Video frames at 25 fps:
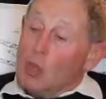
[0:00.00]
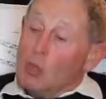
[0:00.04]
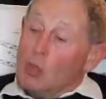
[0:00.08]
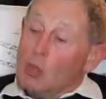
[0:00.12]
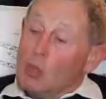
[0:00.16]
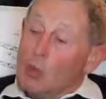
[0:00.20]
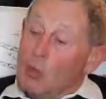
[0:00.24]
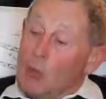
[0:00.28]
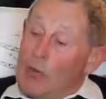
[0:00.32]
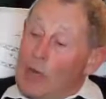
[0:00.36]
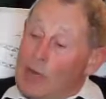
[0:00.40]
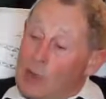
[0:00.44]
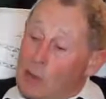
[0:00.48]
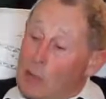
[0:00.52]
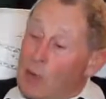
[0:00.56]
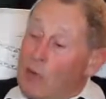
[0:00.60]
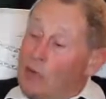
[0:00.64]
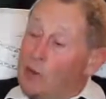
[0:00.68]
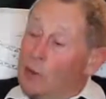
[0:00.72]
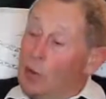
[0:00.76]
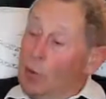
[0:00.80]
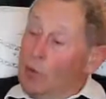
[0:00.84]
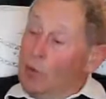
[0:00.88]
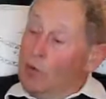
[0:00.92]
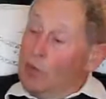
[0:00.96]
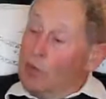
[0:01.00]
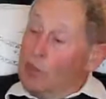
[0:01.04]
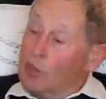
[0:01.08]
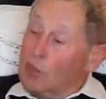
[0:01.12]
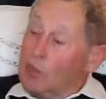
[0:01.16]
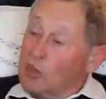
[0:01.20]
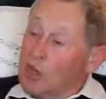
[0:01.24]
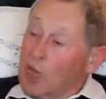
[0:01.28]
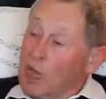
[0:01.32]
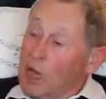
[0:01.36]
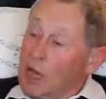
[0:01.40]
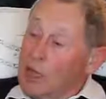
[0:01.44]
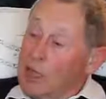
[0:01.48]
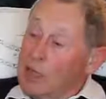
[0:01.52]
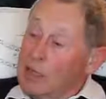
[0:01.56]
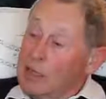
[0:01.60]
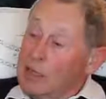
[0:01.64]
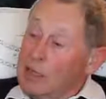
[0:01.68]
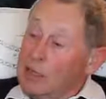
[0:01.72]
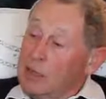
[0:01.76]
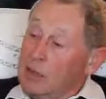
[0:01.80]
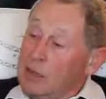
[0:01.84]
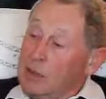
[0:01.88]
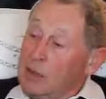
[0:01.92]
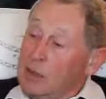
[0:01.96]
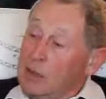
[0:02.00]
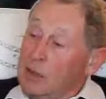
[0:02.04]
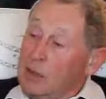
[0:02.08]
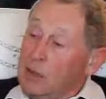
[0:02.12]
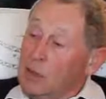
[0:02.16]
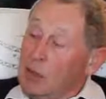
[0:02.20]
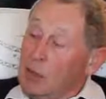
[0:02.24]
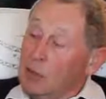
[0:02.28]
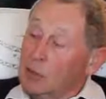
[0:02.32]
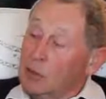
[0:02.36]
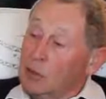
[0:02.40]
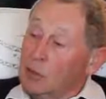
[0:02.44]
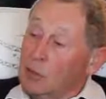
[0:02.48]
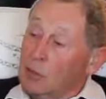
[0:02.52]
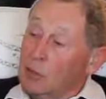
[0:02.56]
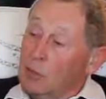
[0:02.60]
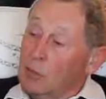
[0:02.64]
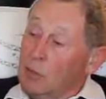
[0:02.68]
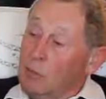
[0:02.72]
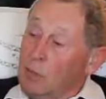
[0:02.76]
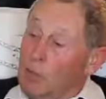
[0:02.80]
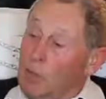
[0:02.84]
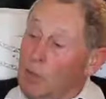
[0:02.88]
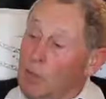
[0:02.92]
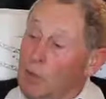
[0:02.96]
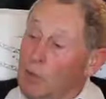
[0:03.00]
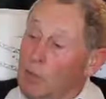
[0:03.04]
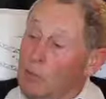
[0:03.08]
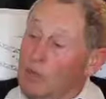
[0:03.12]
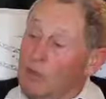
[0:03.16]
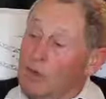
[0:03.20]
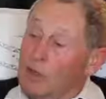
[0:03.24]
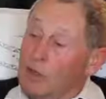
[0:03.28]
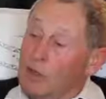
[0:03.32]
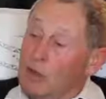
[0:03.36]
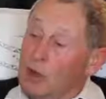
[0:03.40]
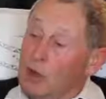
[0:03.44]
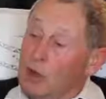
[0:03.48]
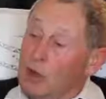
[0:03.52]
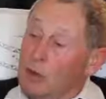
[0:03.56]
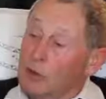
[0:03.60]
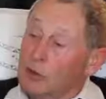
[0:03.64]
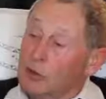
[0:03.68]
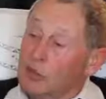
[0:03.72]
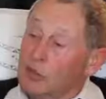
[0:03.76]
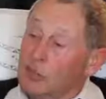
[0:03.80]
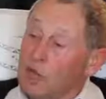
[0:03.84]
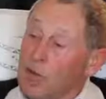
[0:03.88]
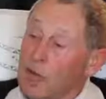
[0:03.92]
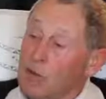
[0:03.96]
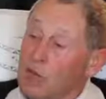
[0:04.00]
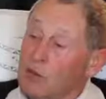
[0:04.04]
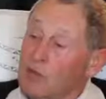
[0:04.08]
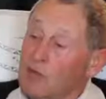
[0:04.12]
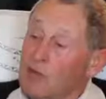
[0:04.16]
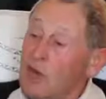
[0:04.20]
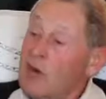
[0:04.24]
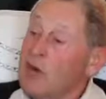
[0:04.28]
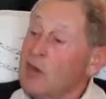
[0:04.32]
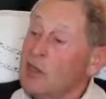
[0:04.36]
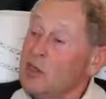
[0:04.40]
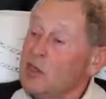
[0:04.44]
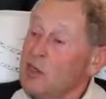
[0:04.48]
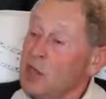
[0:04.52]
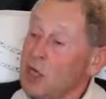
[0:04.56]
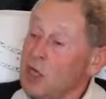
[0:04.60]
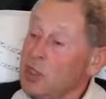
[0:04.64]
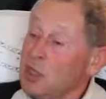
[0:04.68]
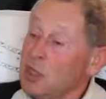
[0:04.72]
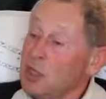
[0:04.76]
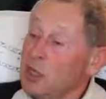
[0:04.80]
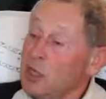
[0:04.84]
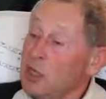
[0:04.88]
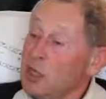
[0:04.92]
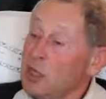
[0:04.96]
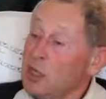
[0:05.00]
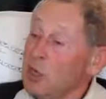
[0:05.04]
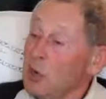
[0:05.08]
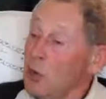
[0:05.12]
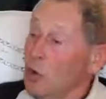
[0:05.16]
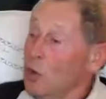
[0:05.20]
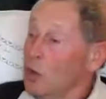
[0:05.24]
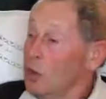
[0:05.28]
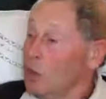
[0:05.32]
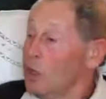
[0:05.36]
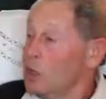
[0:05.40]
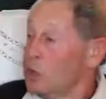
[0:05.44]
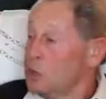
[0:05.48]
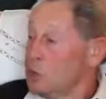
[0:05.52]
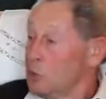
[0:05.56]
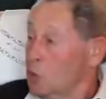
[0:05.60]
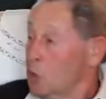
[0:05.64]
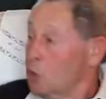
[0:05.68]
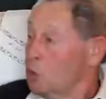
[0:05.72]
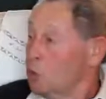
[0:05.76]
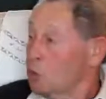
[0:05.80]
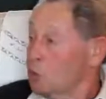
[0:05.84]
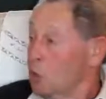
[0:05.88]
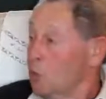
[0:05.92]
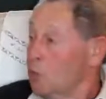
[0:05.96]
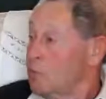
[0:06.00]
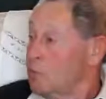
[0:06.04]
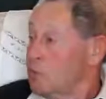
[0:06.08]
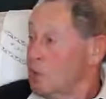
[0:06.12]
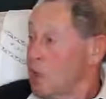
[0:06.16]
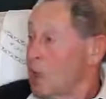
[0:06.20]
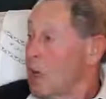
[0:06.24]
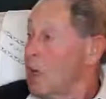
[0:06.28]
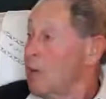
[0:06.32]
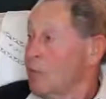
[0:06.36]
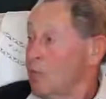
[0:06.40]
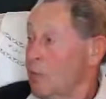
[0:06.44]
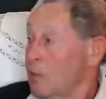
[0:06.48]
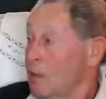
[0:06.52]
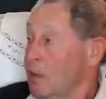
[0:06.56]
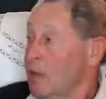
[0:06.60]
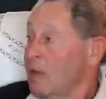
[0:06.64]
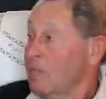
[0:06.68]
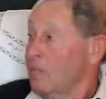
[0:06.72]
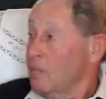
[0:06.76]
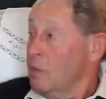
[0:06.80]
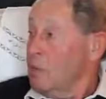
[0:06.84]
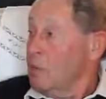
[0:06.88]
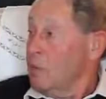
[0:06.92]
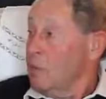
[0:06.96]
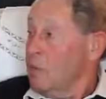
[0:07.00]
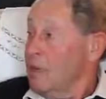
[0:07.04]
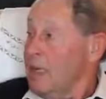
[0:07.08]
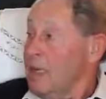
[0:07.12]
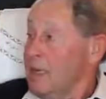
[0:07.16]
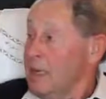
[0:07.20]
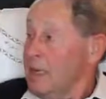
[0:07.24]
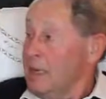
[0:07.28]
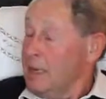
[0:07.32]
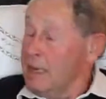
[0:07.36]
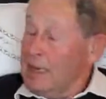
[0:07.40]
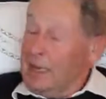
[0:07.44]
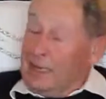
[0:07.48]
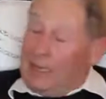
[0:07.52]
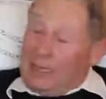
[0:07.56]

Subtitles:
So he went over the side, and the coxswain manoeuvred alongside very gingerly, and all this took some time, believe you me.